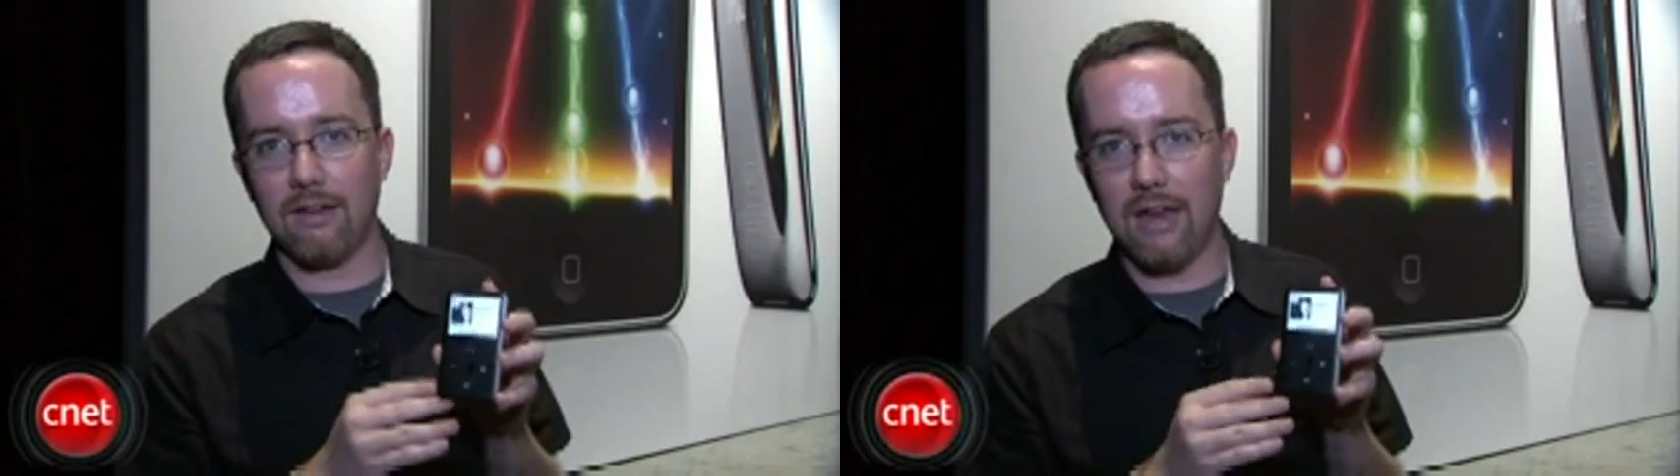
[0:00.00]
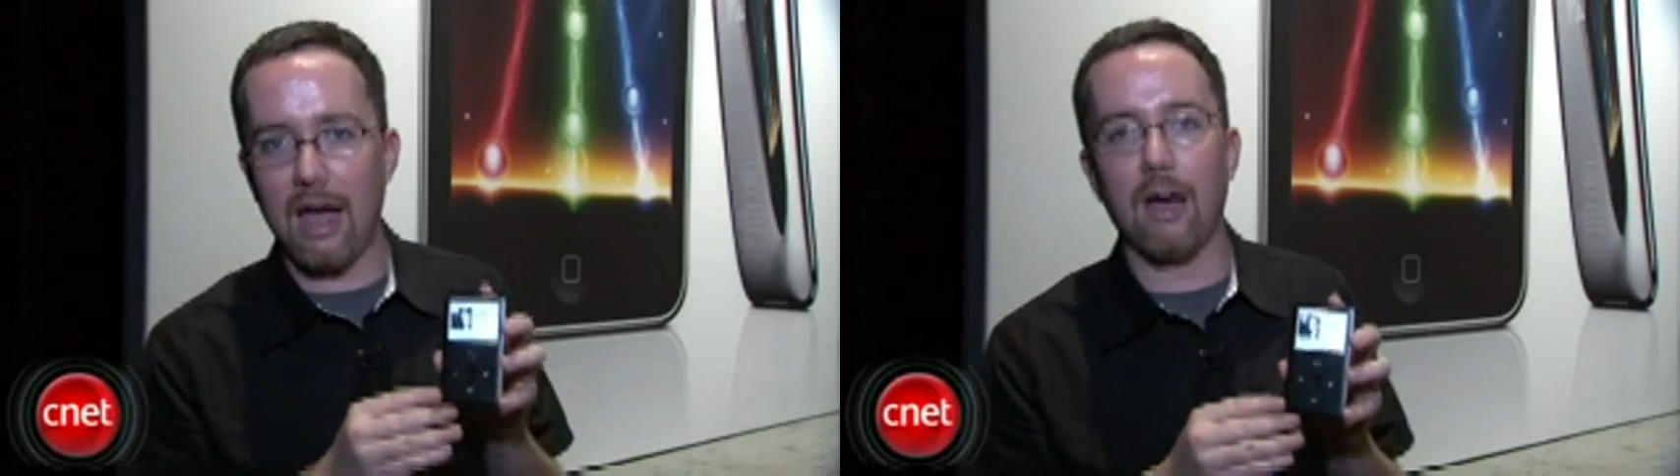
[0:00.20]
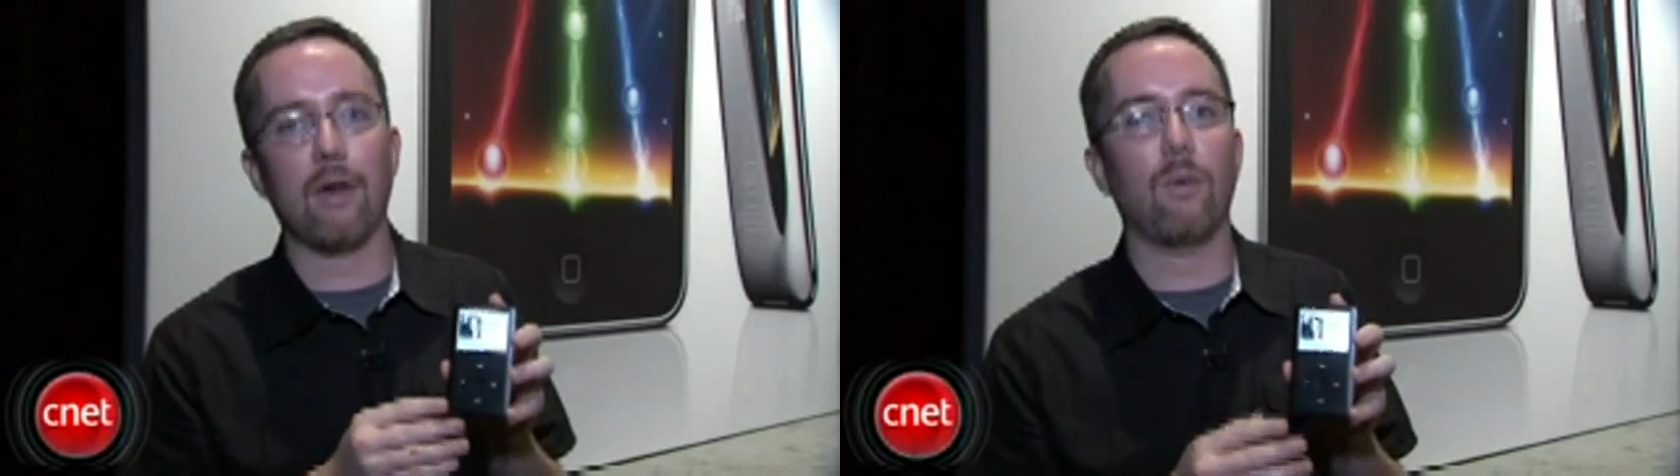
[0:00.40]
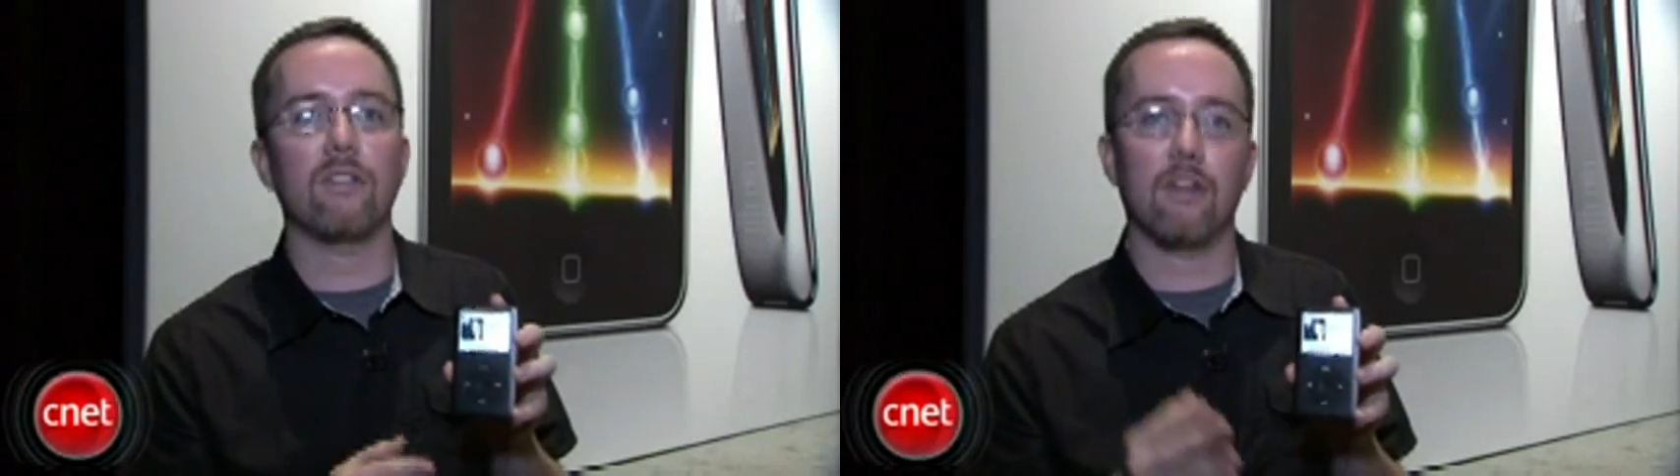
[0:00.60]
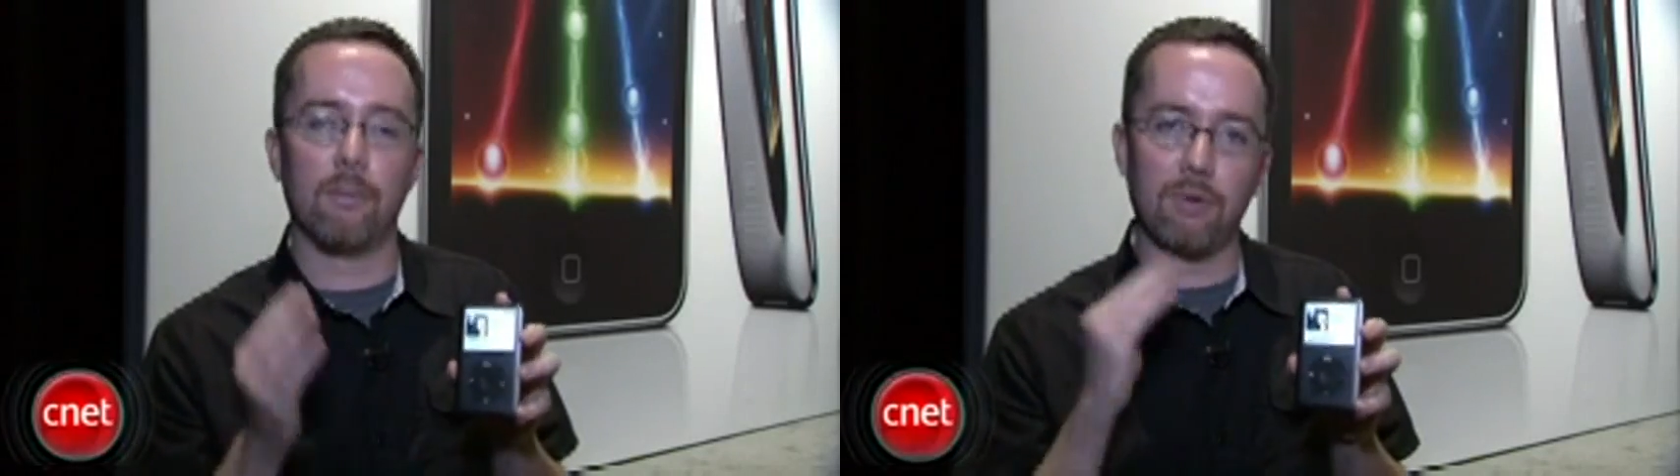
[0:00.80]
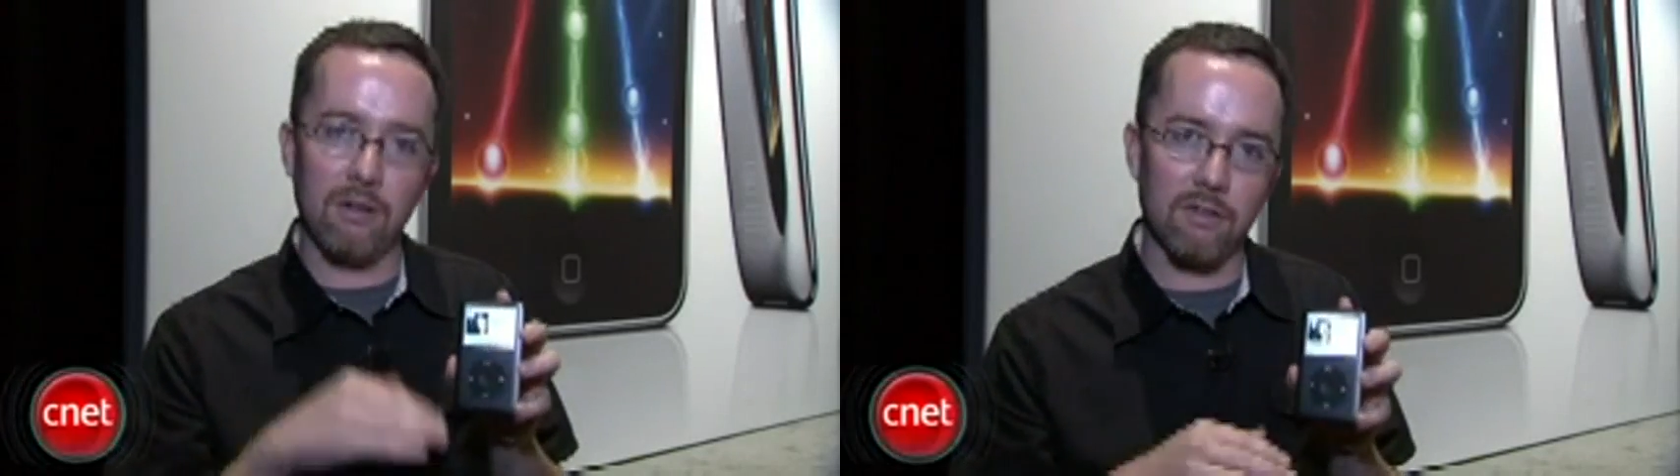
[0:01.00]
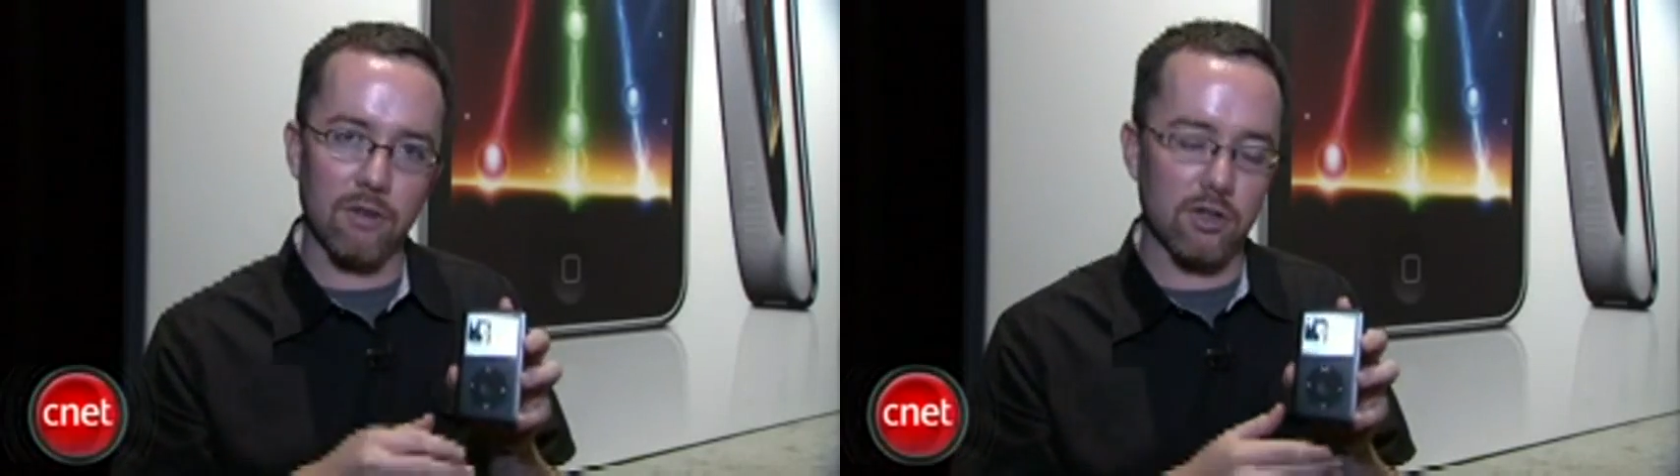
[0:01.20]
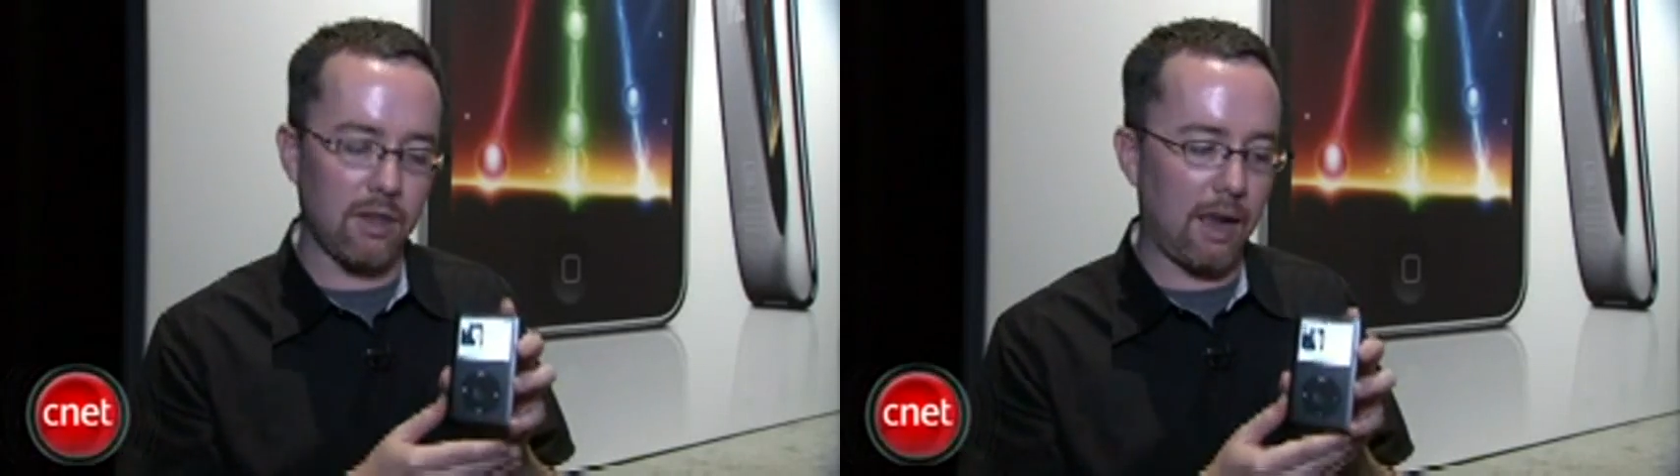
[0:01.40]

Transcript: now that wasn't in the previous version